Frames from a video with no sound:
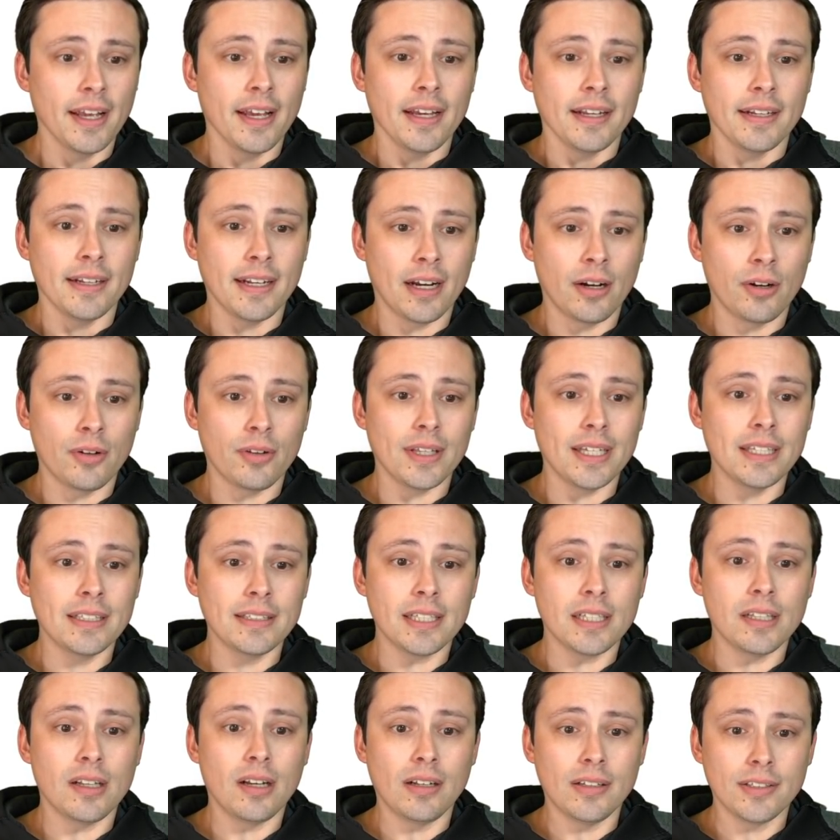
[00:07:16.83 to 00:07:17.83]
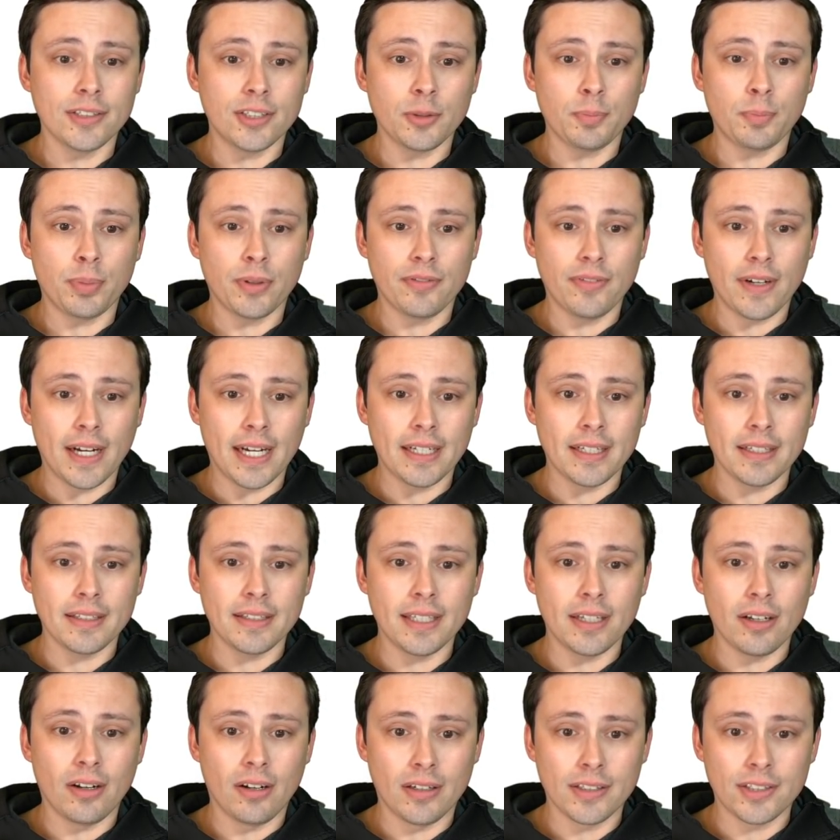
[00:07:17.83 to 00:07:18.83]
Now, Intel also provided
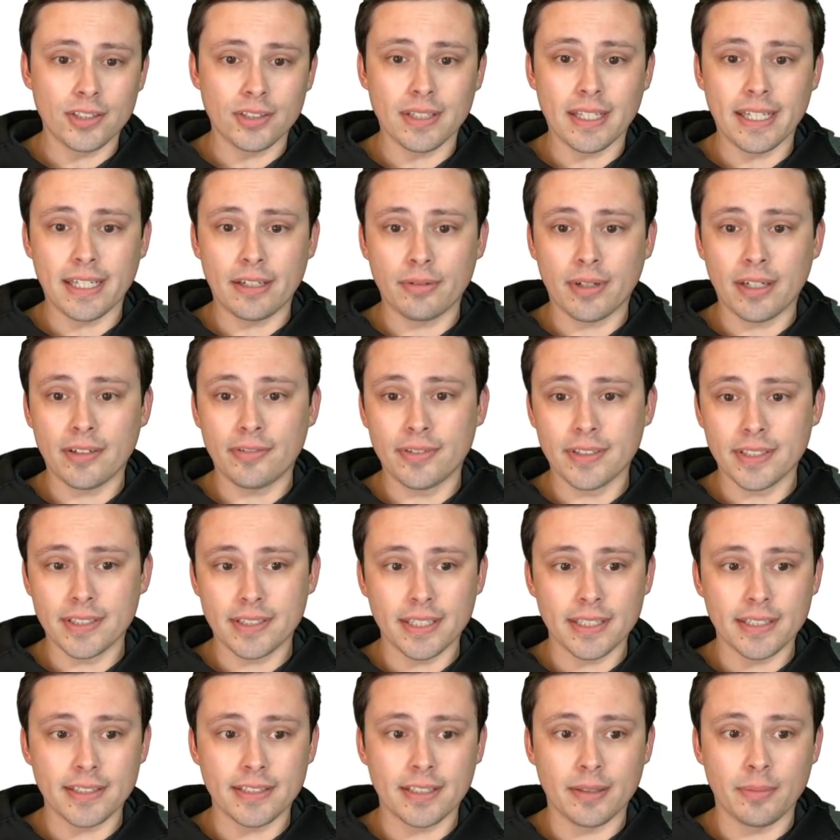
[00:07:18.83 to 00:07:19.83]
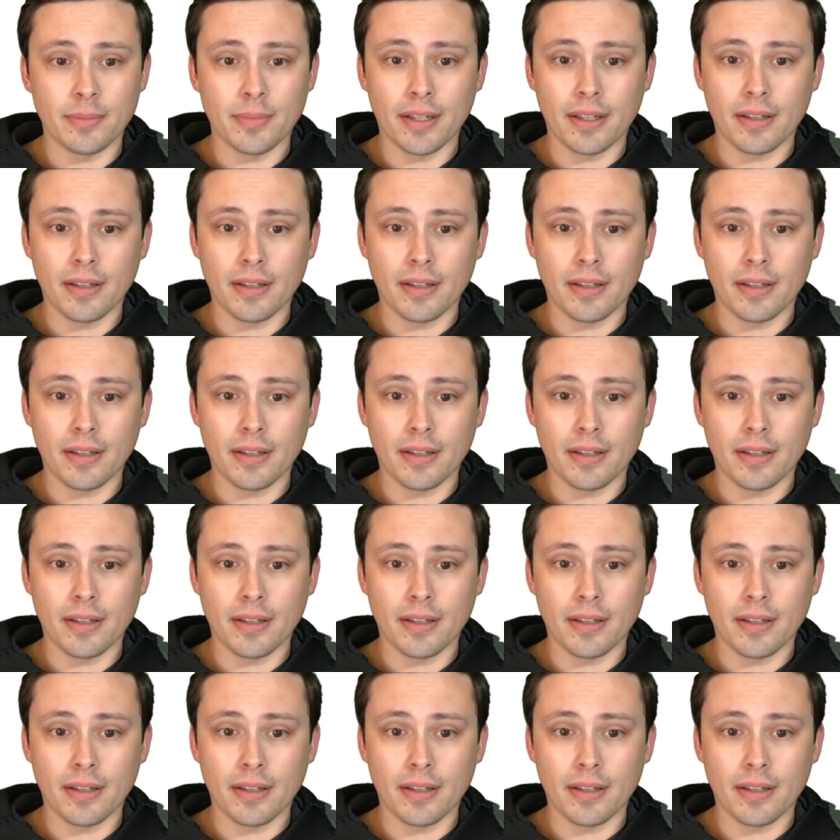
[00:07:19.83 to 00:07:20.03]
the Alder Lake reference system,